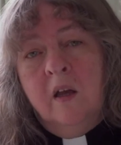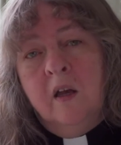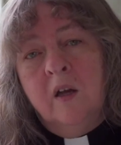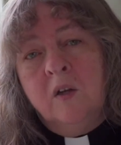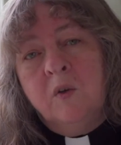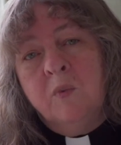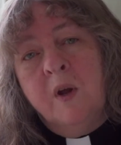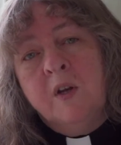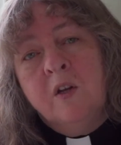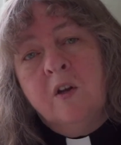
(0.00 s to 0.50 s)

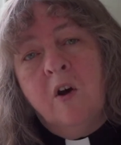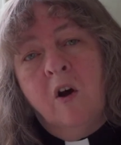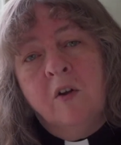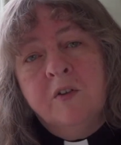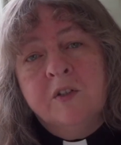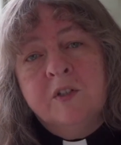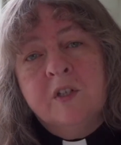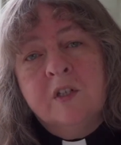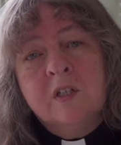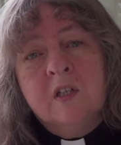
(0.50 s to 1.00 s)
and when
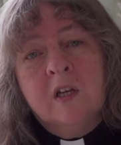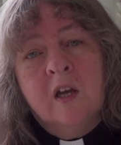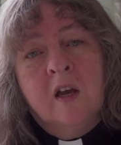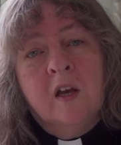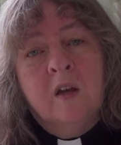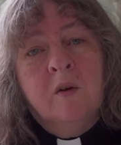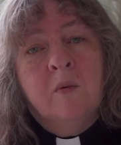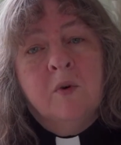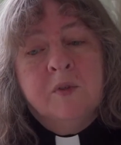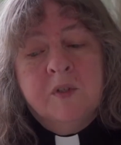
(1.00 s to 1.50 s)

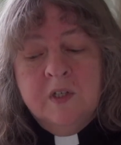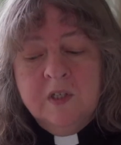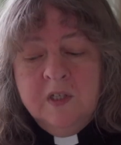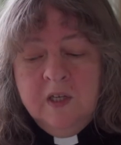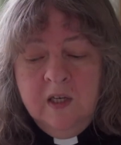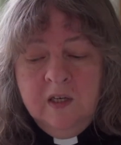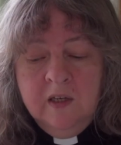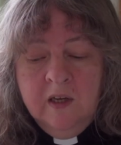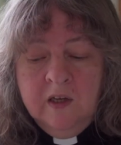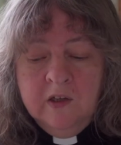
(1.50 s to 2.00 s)
Constantine was a
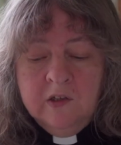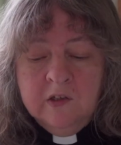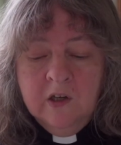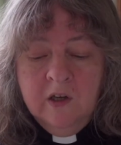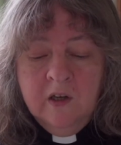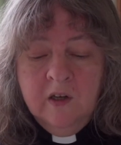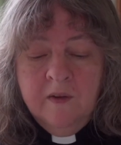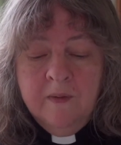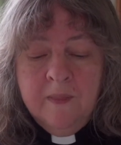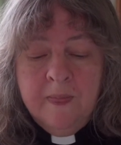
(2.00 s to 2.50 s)

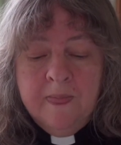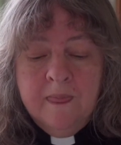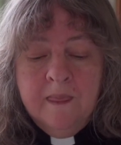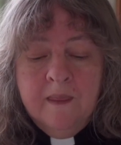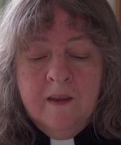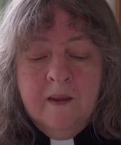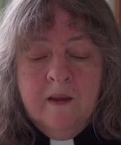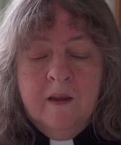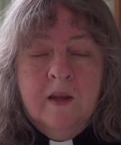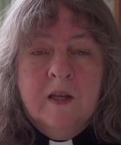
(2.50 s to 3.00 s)
teenager,
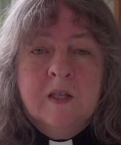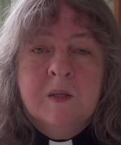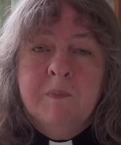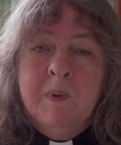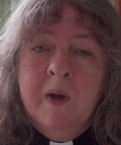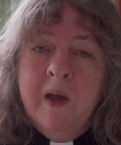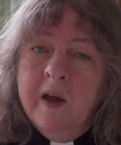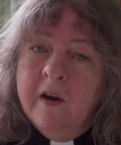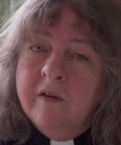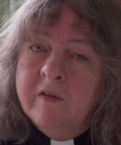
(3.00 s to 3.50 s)
his
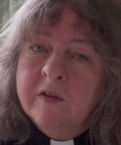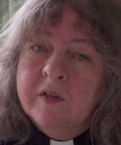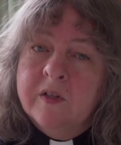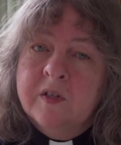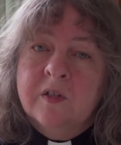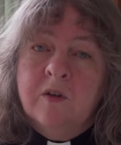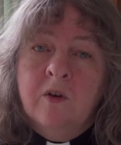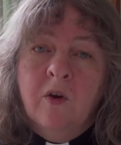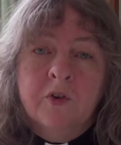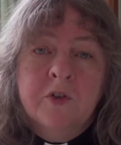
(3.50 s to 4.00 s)

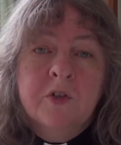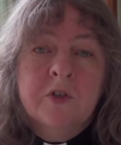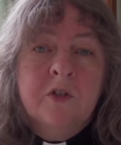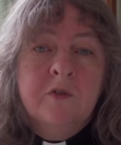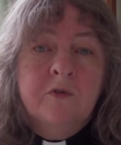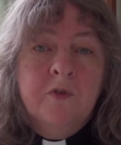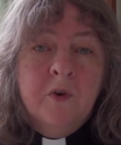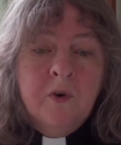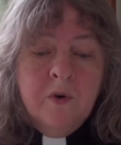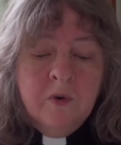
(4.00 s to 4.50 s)
parents got a
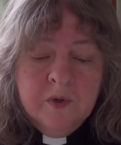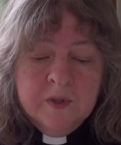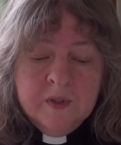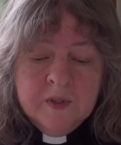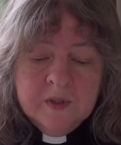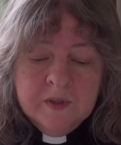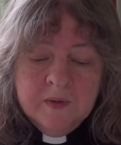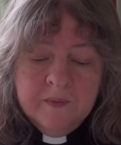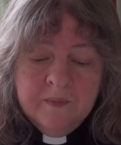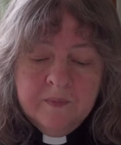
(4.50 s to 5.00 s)

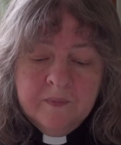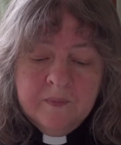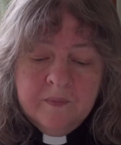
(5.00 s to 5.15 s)
divorce.